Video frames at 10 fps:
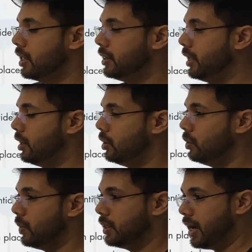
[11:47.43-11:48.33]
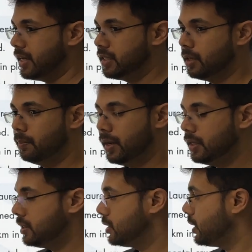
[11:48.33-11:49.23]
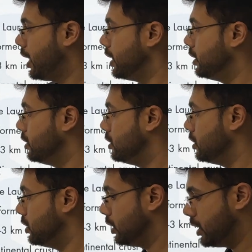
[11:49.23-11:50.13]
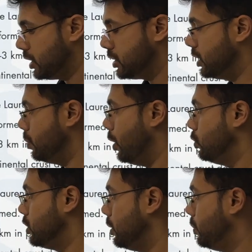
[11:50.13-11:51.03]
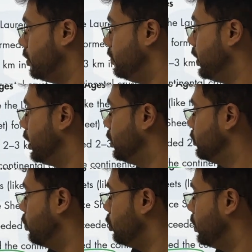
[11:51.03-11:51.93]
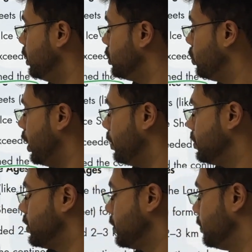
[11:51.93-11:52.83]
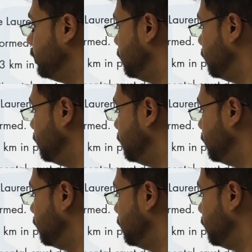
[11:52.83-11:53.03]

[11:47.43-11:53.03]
Then when the ice sheet melts and the crust rebounds up, we get the forebulge collapse.